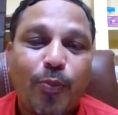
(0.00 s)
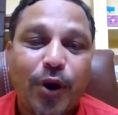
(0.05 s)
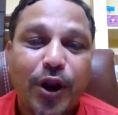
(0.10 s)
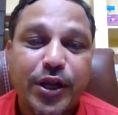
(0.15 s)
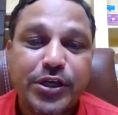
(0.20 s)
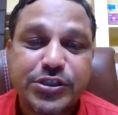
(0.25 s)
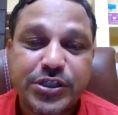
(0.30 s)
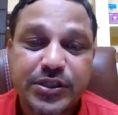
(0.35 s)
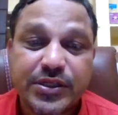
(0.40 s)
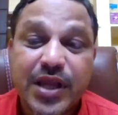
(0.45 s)

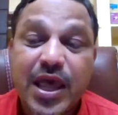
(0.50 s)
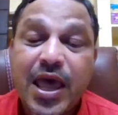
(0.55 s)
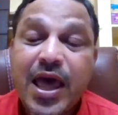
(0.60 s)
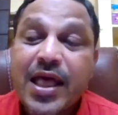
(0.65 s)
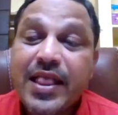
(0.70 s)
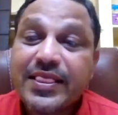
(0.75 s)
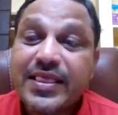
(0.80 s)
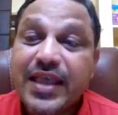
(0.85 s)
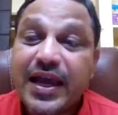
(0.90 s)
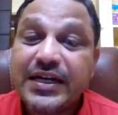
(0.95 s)
population
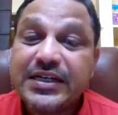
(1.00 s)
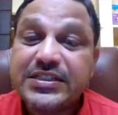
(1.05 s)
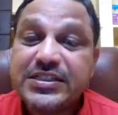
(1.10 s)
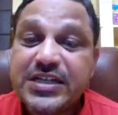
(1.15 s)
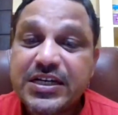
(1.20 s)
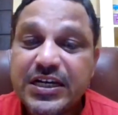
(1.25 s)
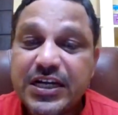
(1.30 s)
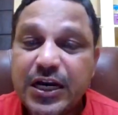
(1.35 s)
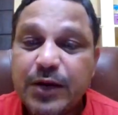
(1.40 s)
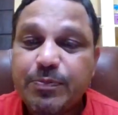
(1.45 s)

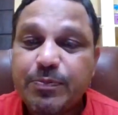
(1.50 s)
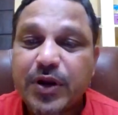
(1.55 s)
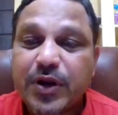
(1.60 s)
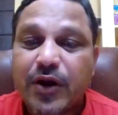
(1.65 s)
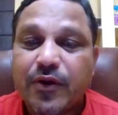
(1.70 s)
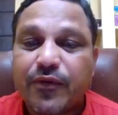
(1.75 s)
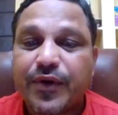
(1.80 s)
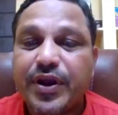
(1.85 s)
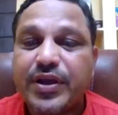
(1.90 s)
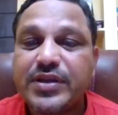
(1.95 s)
then
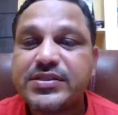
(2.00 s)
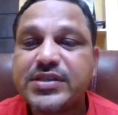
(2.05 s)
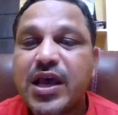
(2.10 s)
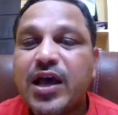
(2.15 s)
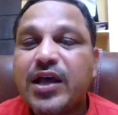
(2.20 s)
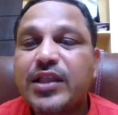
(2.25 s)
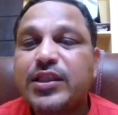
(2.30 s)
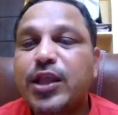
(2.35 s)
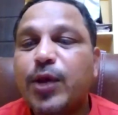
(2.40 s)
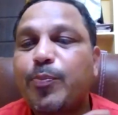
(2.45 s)
developed countries,